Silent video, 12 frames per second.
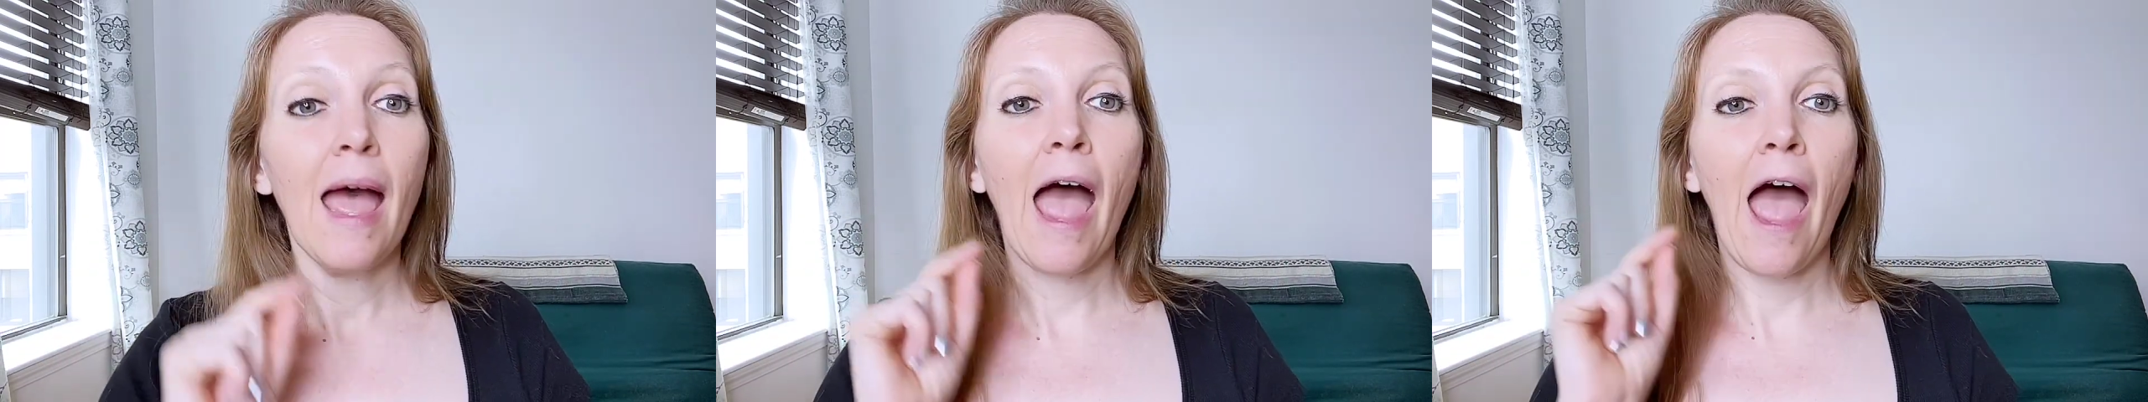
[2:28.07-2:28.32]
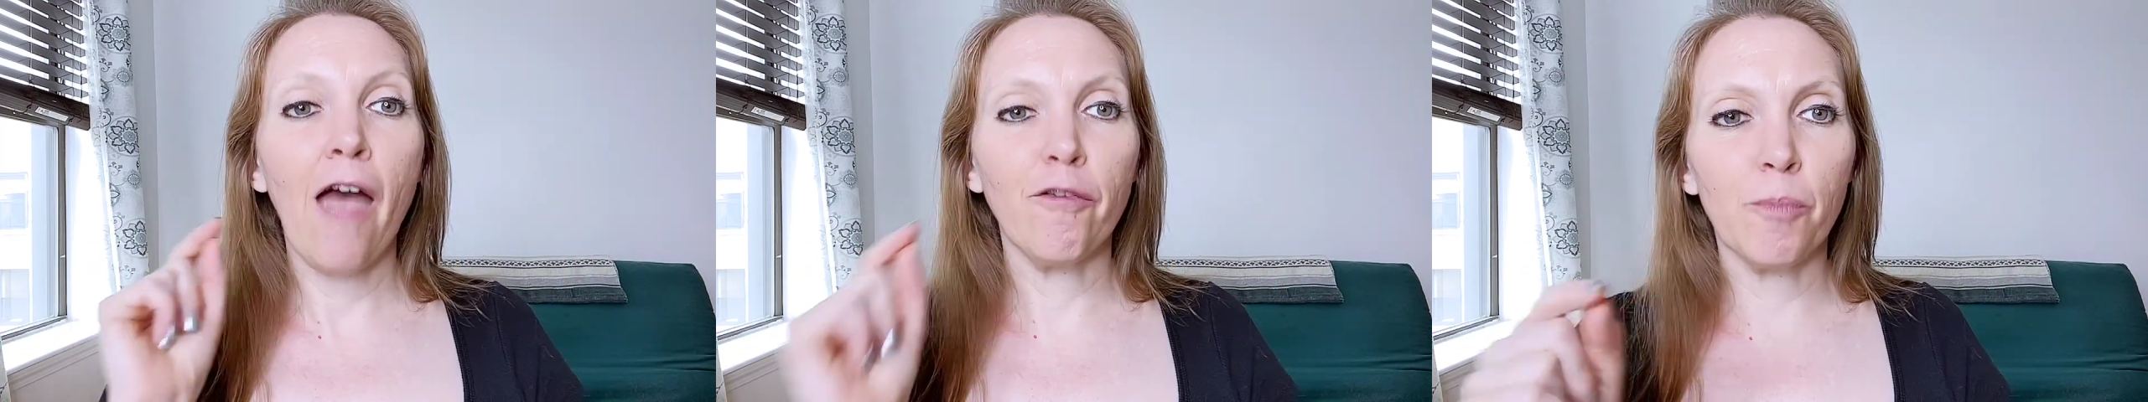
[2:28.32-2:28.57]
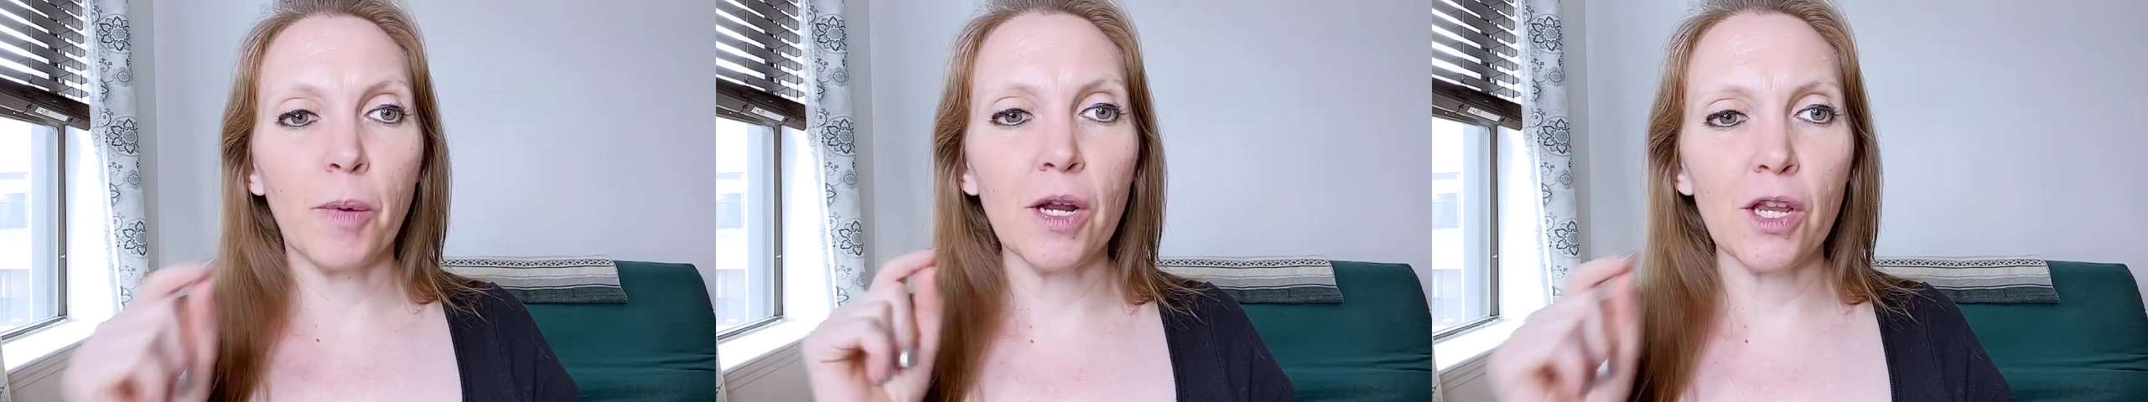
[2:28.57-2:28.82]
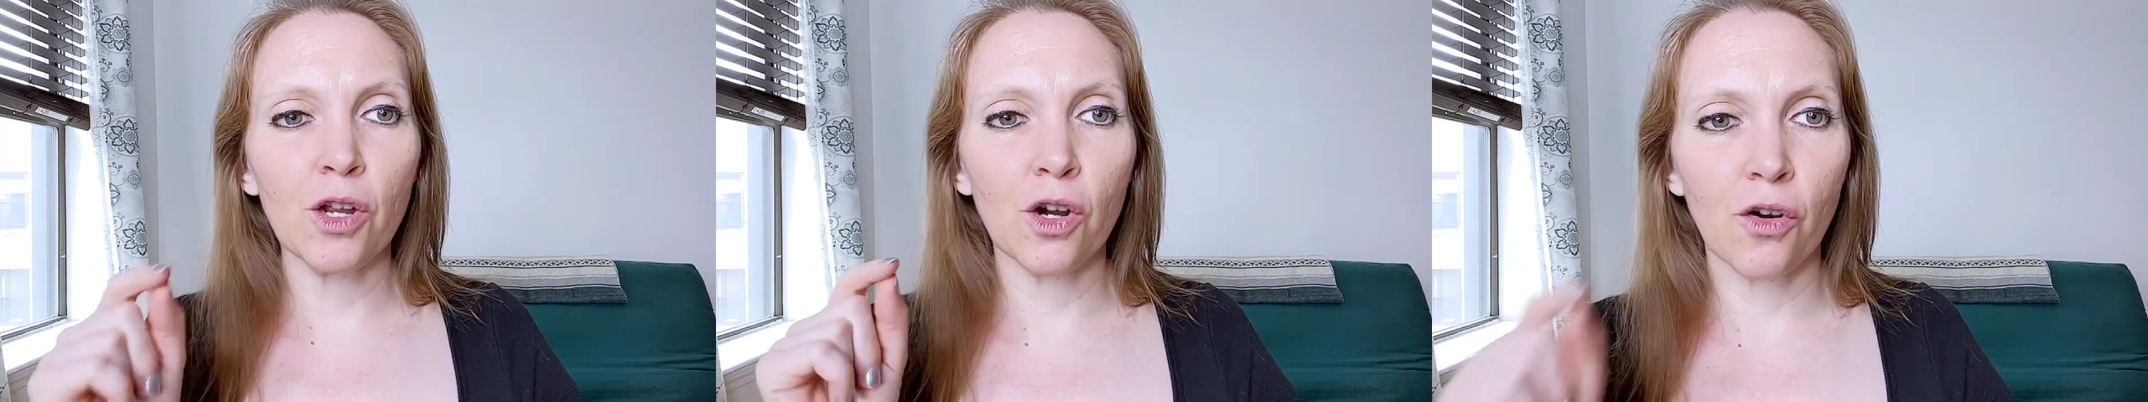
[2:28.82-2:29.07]
have
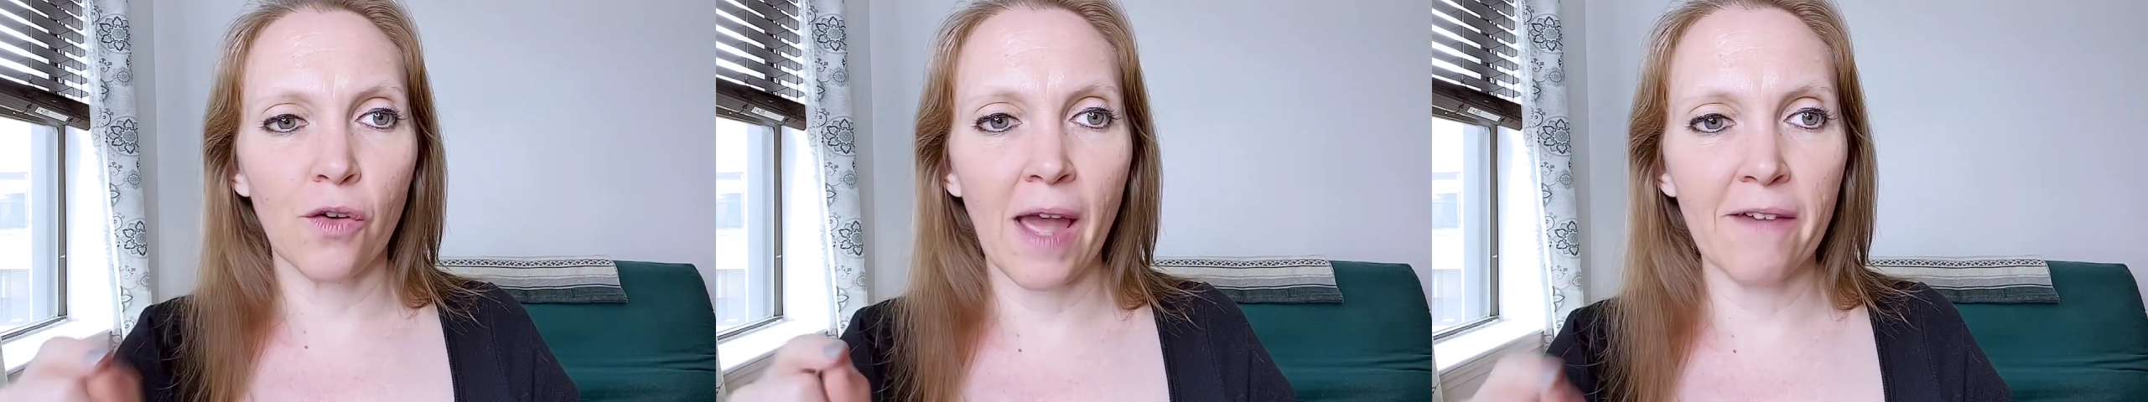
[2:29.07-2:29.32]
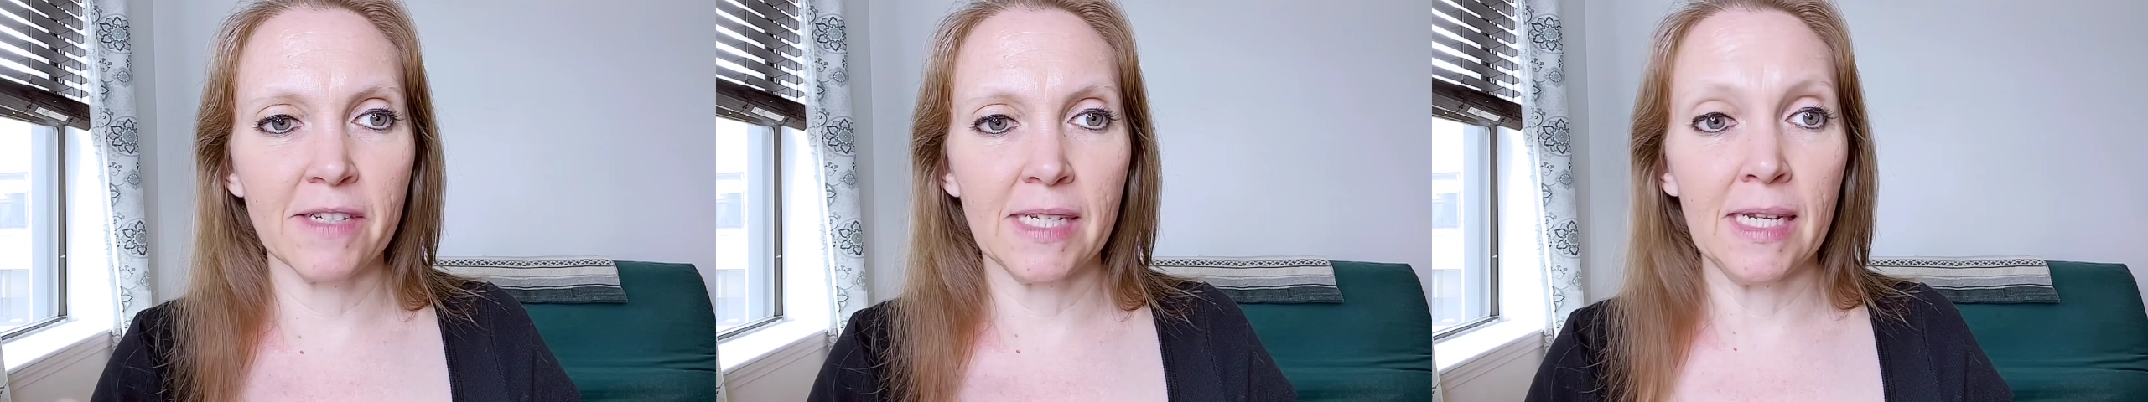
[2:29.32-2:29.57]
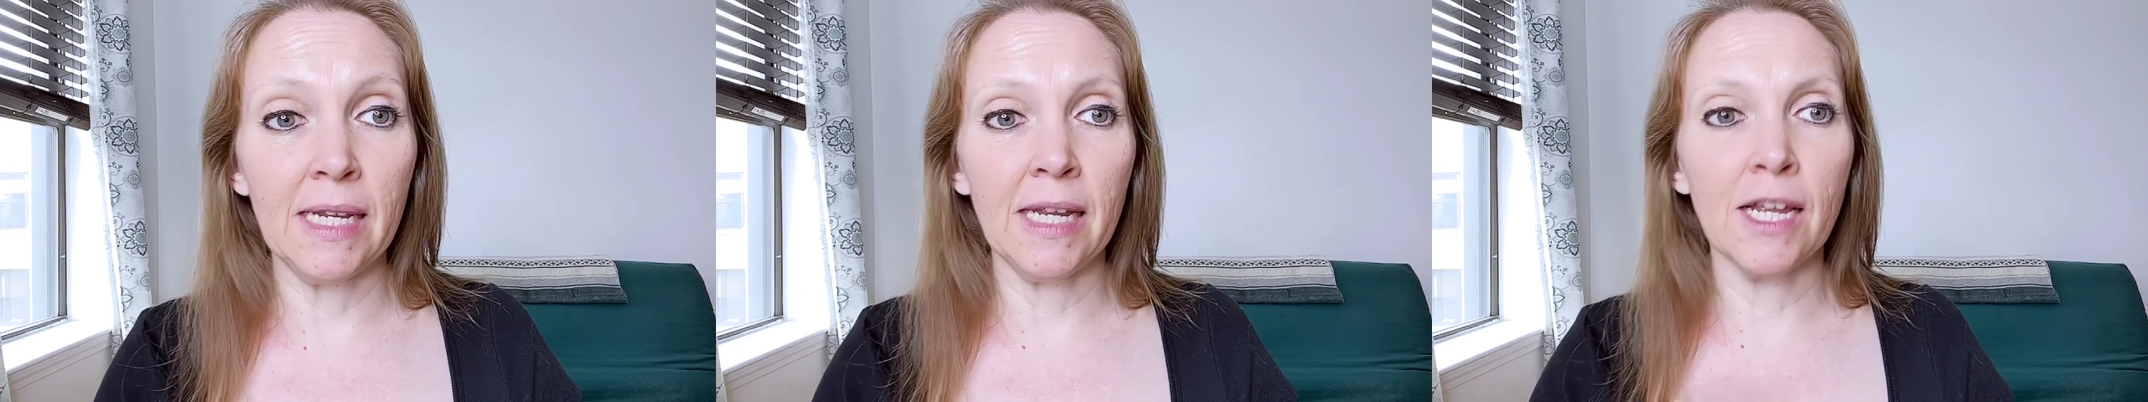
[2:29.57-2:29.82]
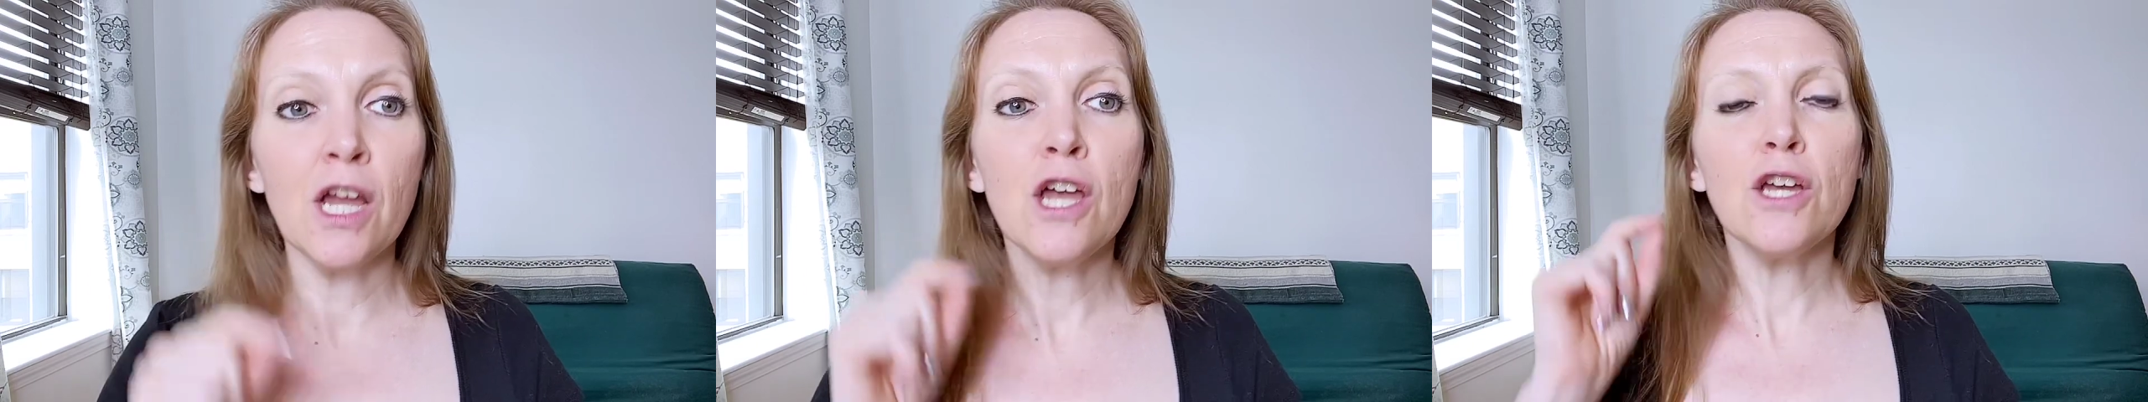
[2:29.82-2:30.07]
put your
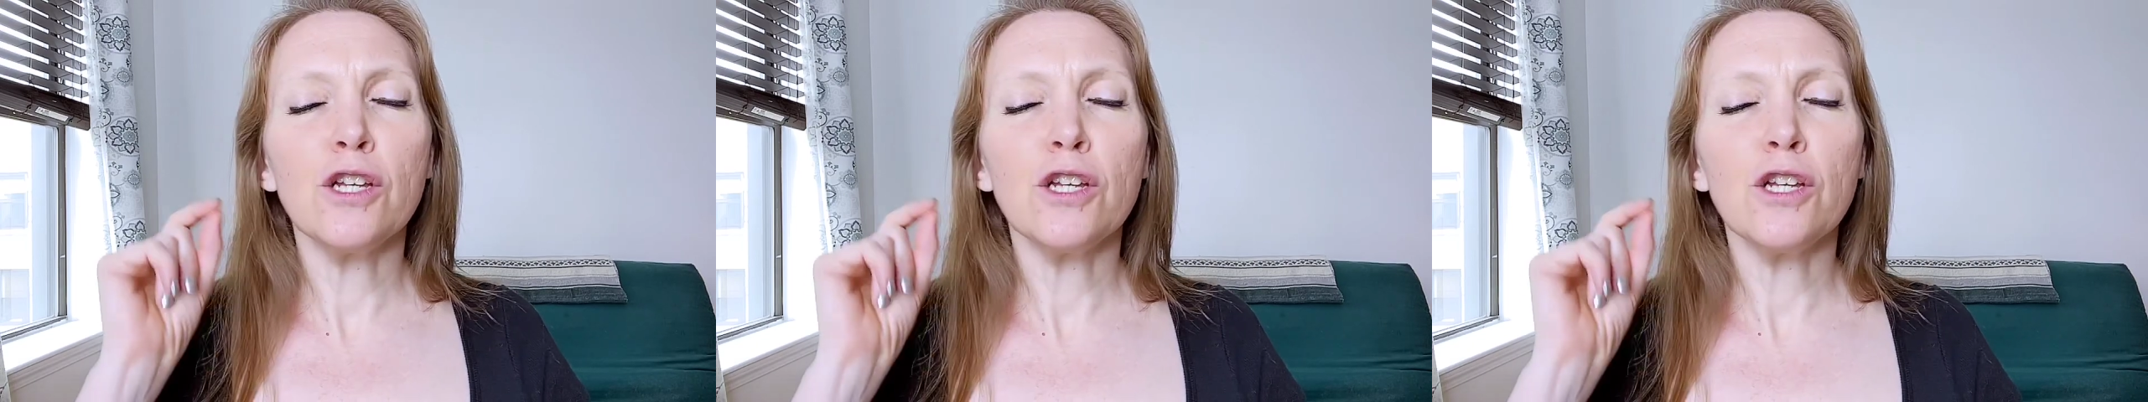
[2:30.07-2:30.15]
gravity